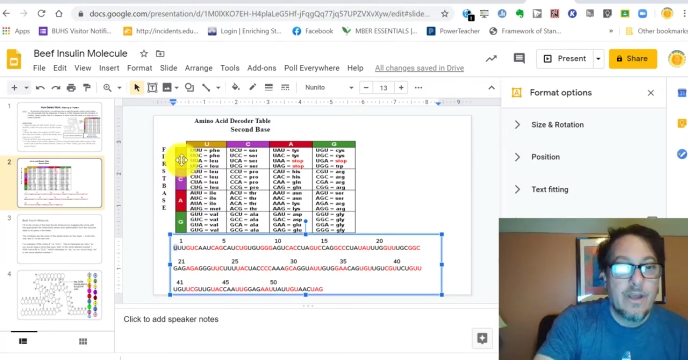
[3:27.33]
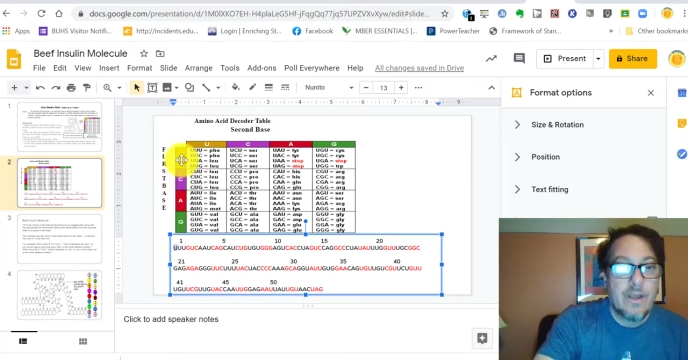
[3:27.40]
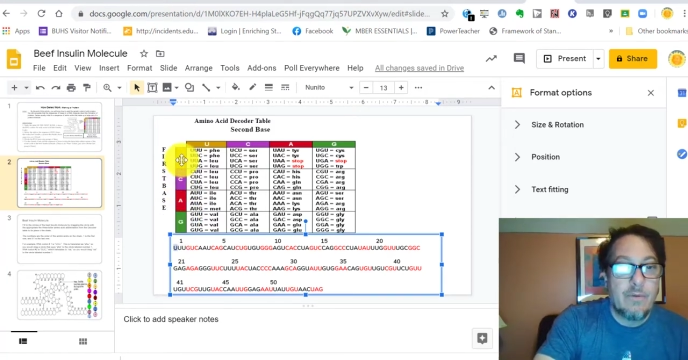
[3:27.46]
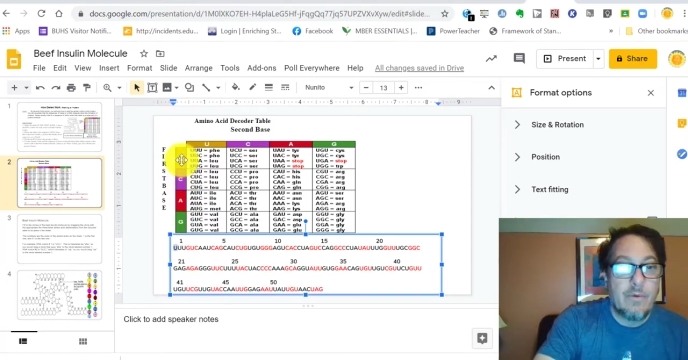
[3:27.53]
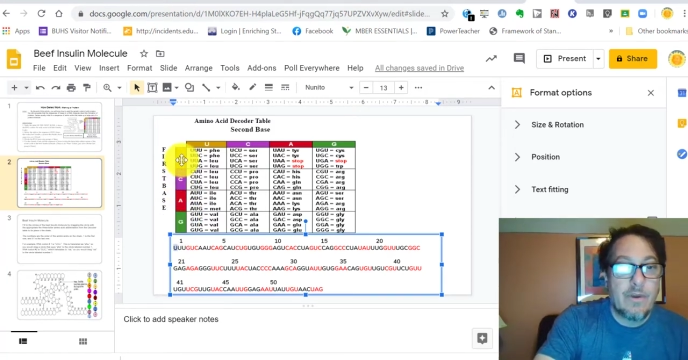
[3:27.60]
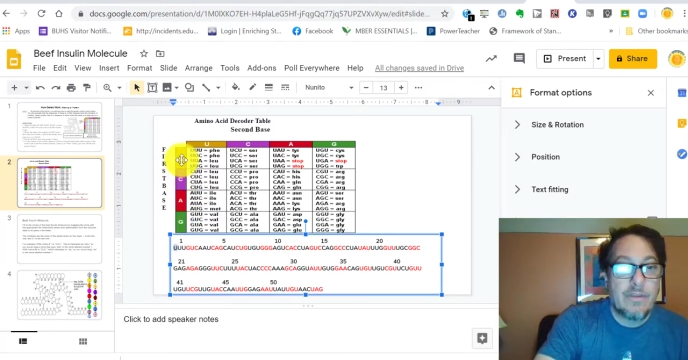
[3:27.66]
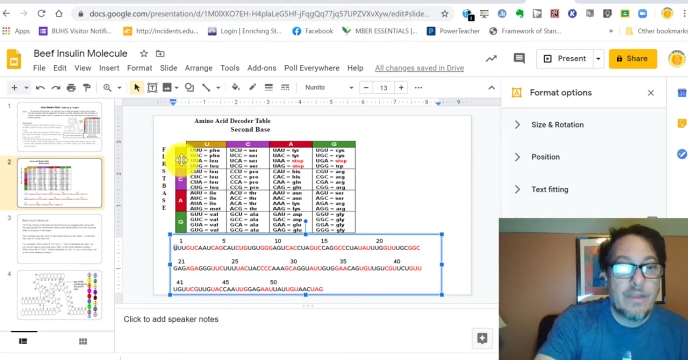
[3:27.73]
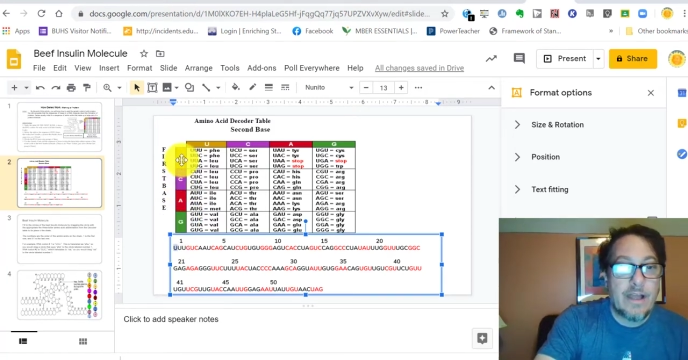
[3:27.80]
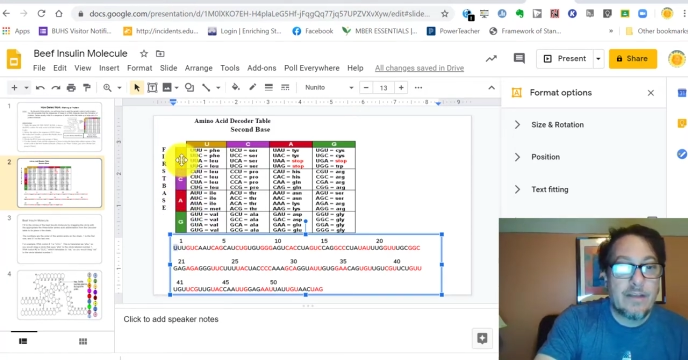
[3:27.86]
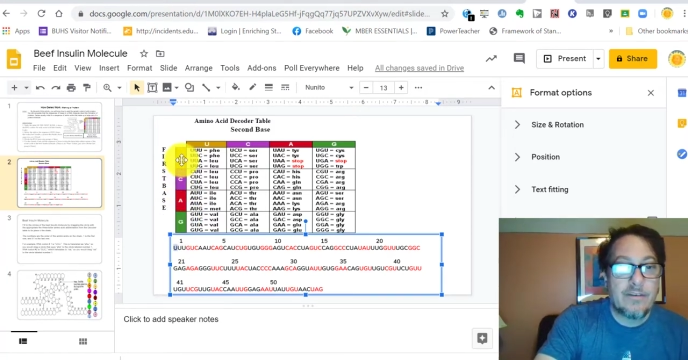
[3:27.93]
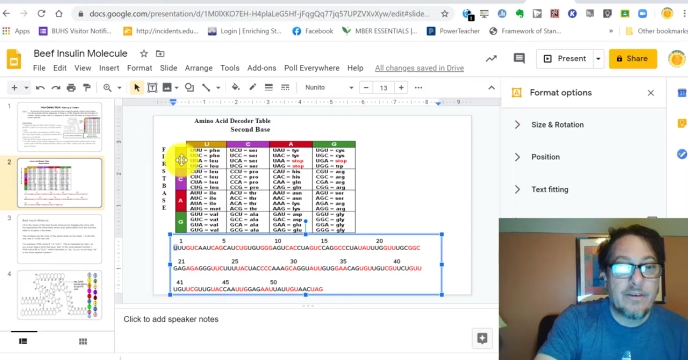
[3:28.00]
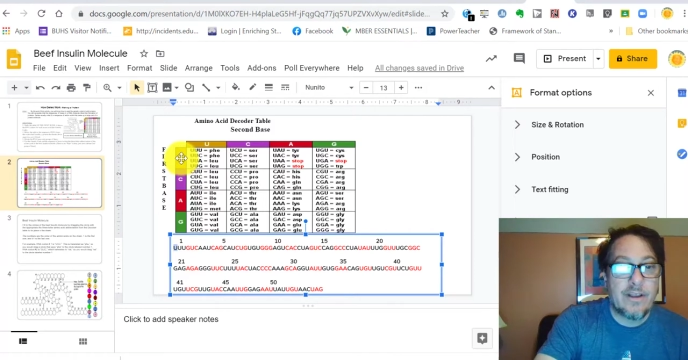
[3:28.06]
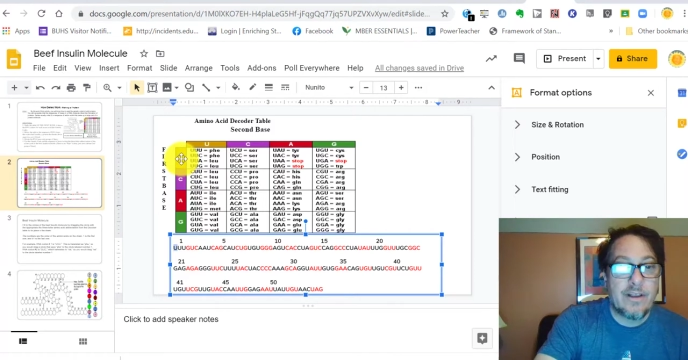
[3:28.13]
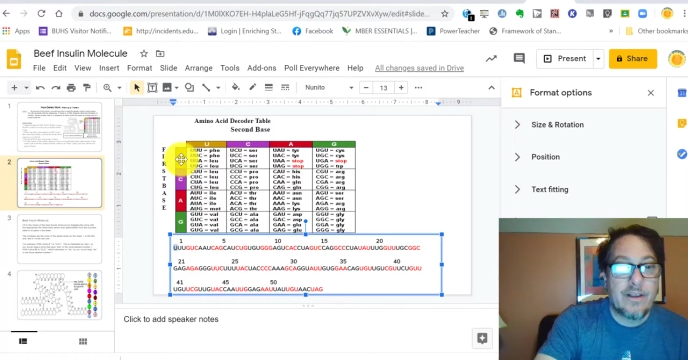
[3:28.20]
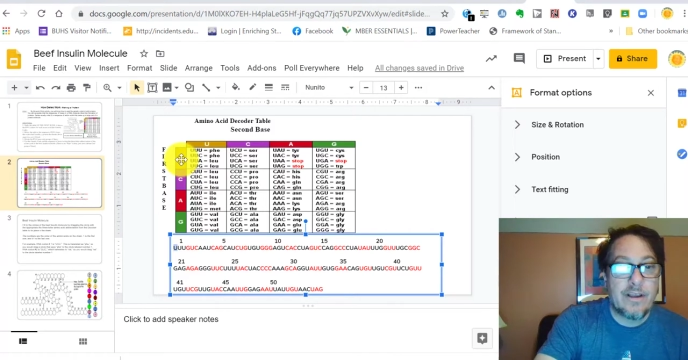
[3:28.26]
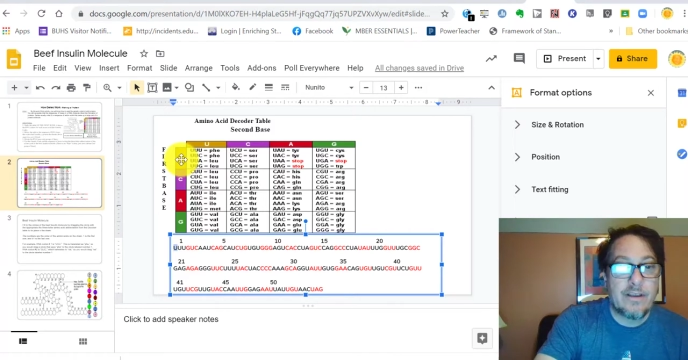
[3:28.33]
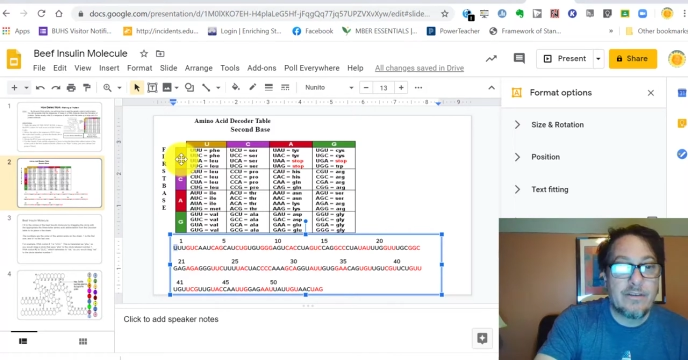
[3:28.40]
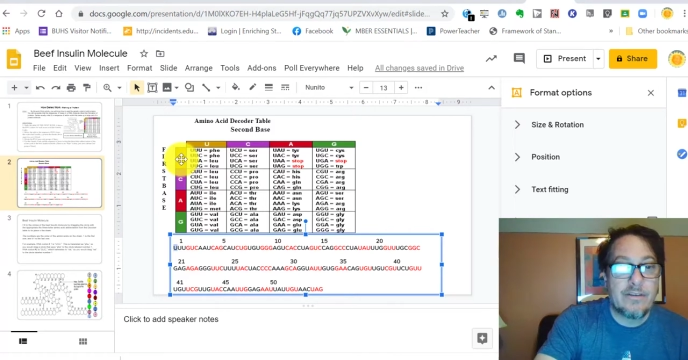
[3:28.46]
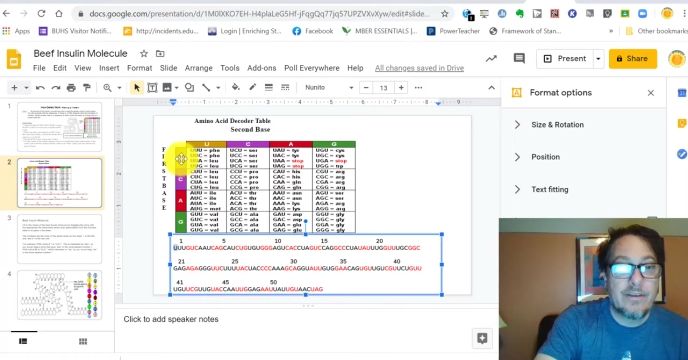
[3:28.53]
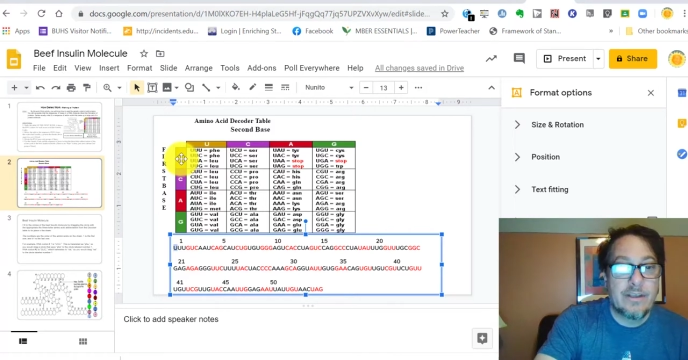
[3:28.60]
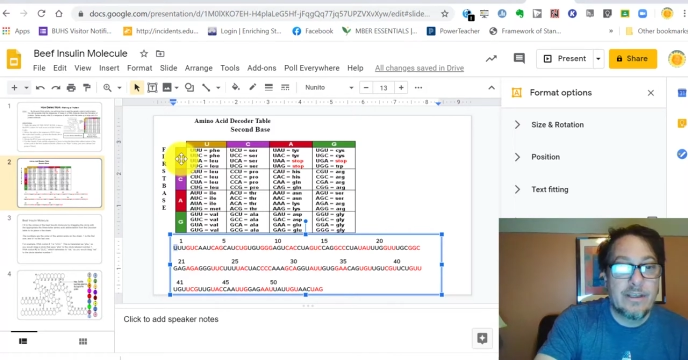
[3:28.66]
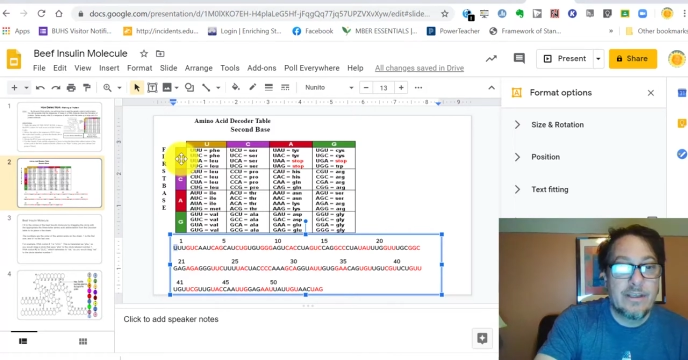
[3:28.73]
What that's telling
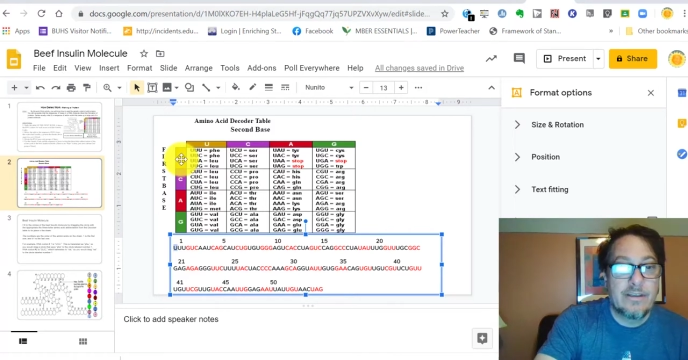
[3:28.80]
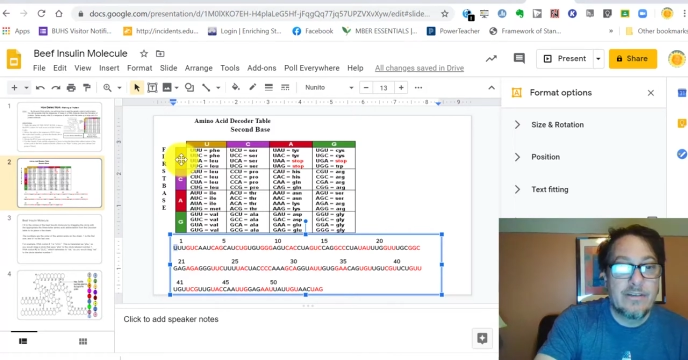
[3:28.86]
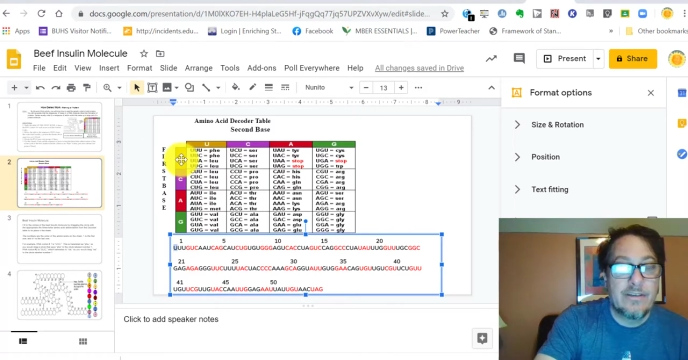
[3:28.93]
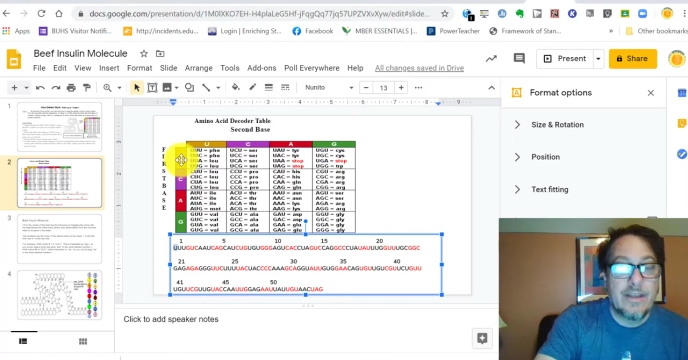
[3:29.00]
us is